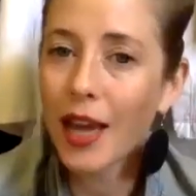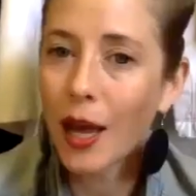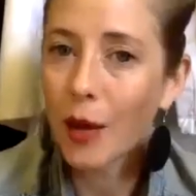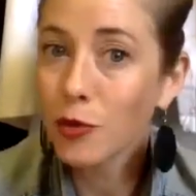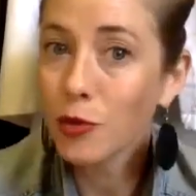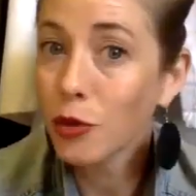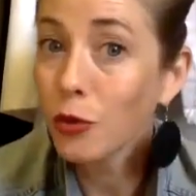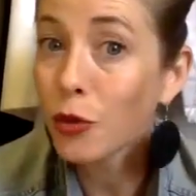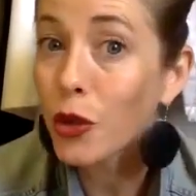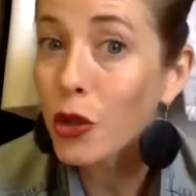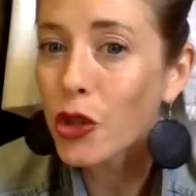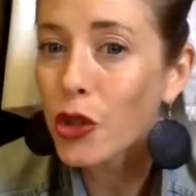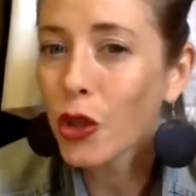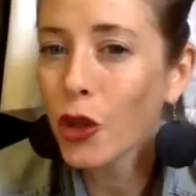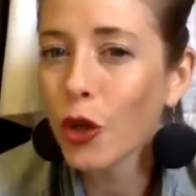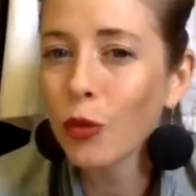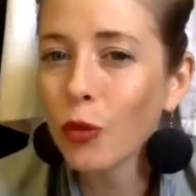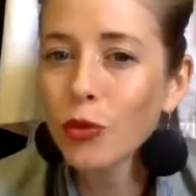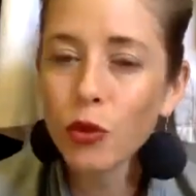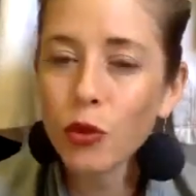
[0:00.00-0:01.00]
capsule
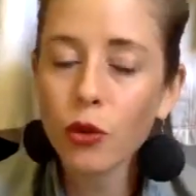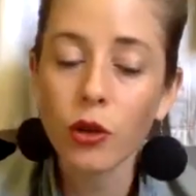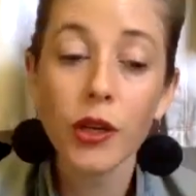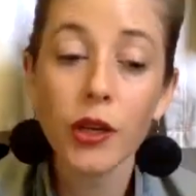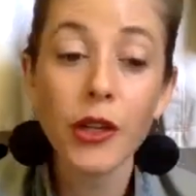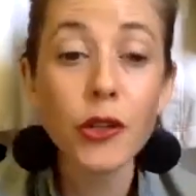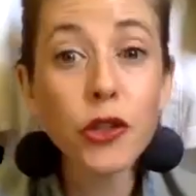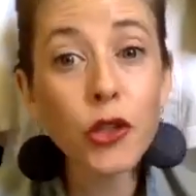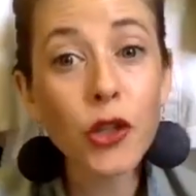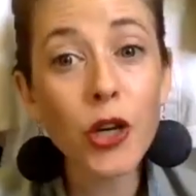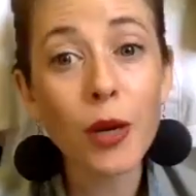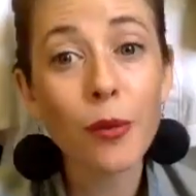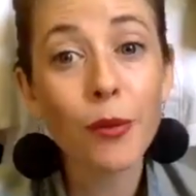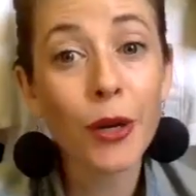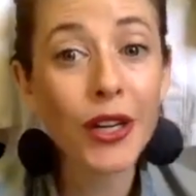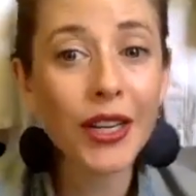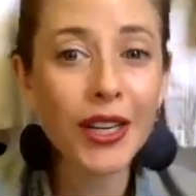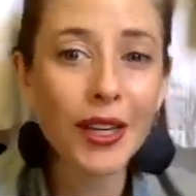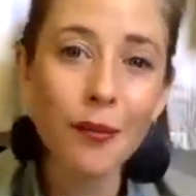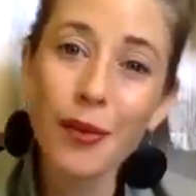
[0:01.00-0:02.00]
wardrobes or Instagram
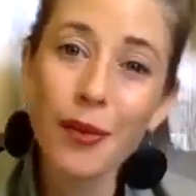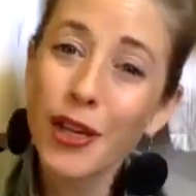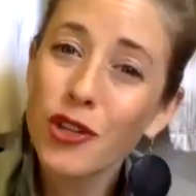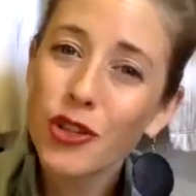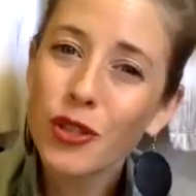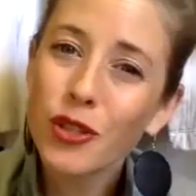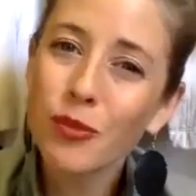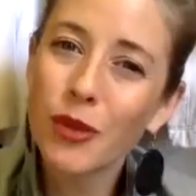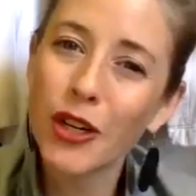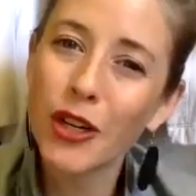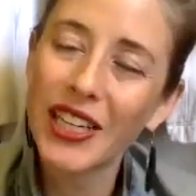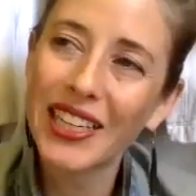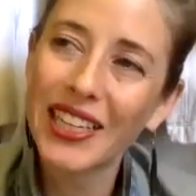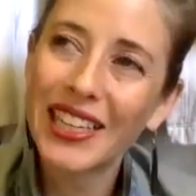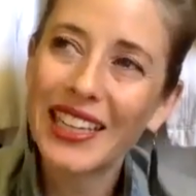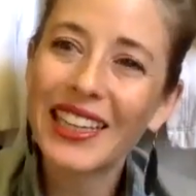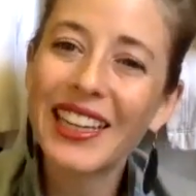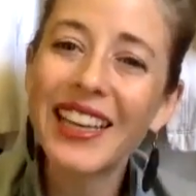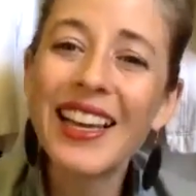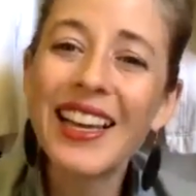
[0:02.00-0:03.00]
marketing, Pinterest
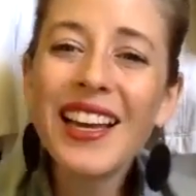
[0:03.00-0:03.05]
marketing,